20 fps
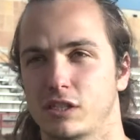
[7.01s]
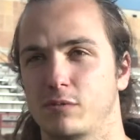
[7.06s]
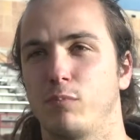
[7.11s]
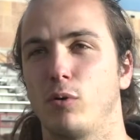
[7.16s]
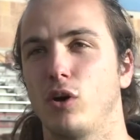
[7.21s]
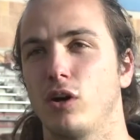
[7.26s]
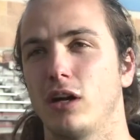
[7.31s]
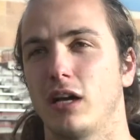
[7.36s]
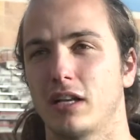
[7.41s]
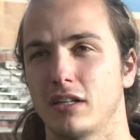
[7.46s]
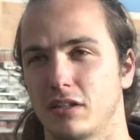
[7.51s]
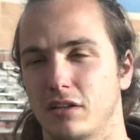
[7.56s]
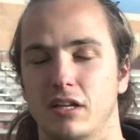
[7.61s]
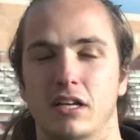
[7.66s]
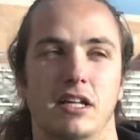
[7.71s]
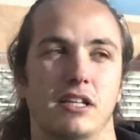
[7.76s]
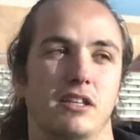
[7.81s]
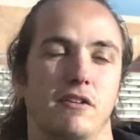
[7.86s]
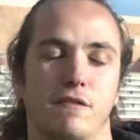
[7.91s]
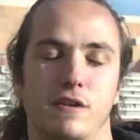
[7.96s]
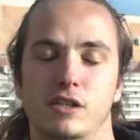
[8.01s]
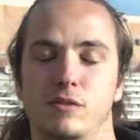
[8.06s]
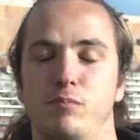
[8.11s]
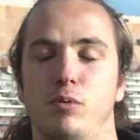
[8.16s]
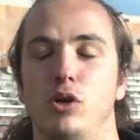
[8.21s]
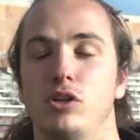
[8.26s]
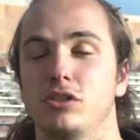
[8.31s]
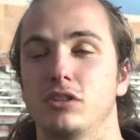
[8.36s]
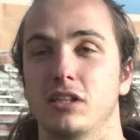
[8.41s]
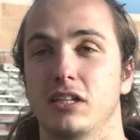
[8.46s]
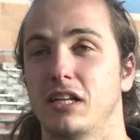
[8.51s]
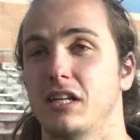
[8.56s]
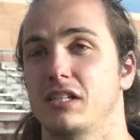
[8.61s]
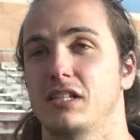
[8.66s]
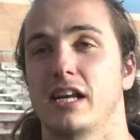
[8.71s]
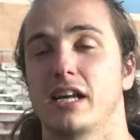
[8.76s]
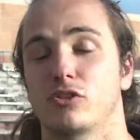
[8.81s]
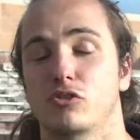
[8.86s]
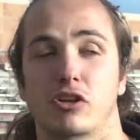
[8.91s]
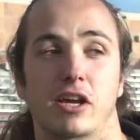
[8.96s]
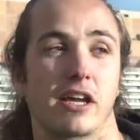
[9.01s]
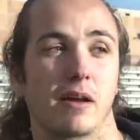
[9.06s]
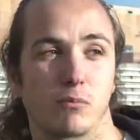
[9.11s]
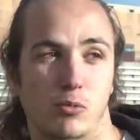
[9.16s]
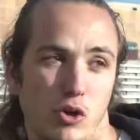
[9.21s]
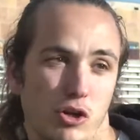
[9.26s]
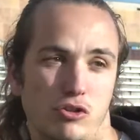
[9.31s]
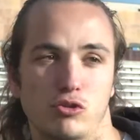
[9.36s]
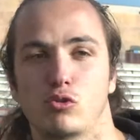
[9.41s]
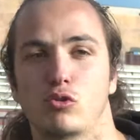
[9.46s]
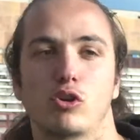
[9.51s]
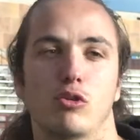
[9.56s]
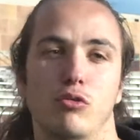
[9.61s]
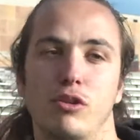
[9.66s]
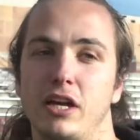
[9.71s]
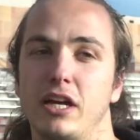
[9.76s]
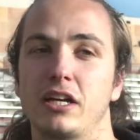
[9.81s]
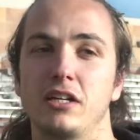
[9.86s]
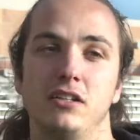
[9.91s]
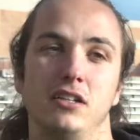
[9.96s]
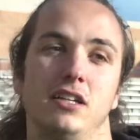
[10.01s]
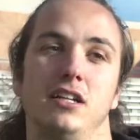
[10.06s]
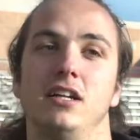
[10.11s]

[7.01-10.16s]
spot and in the first post, and I said, okay, I'm going to go there,